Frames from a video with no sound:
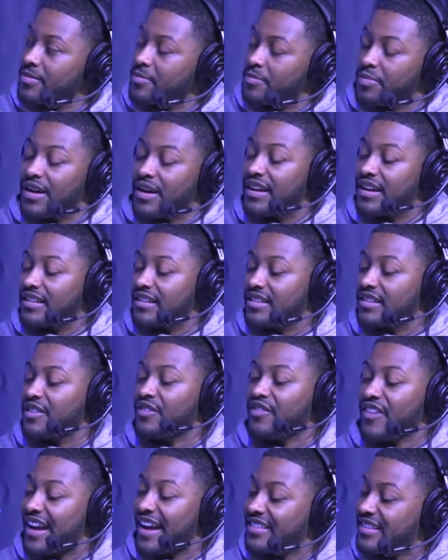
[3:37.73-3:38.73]
but the
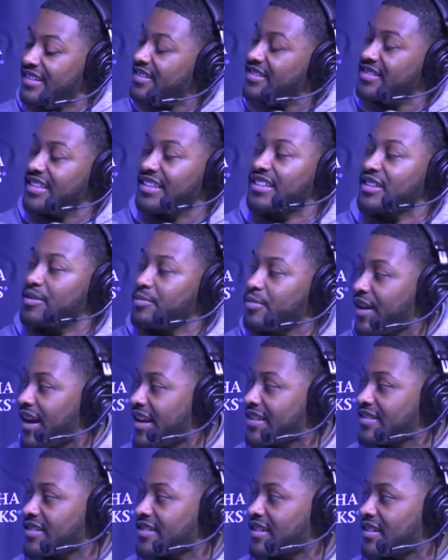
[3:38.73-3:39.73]
fact that the state of
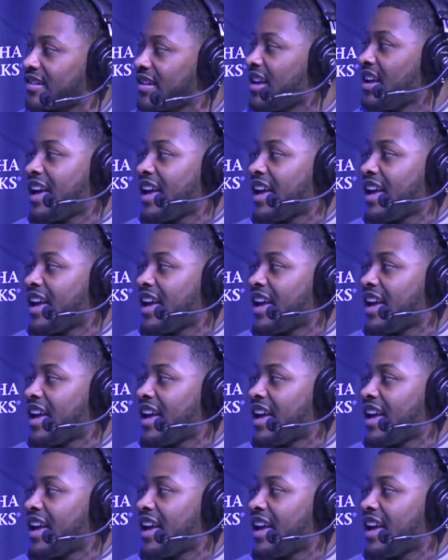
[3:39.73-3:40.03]
Nebraska